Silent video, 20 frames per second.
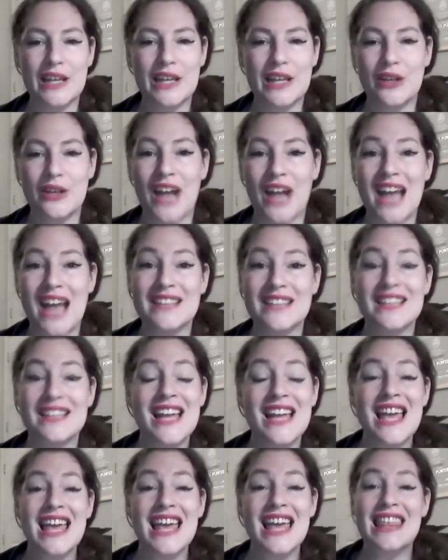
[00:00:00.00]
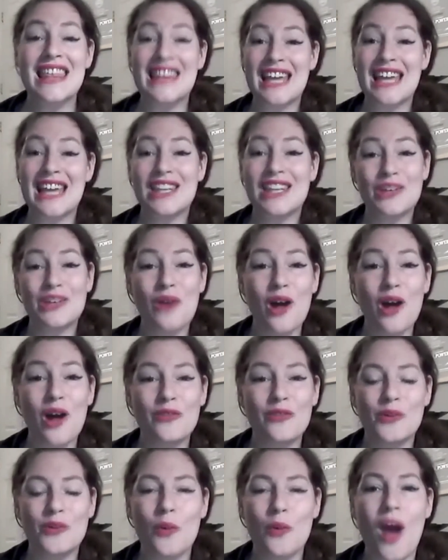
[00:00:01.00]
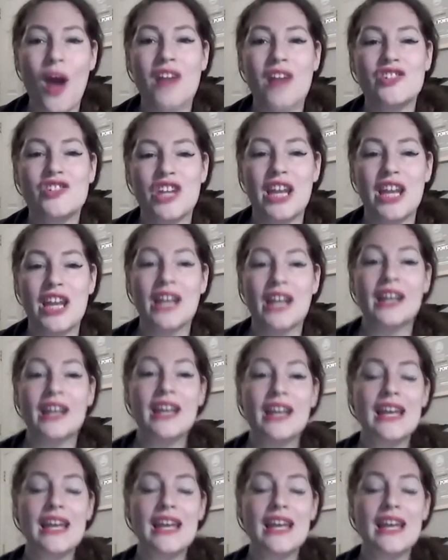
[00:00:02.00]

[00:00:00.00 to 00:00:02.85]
to you guys. Thank you all for watching.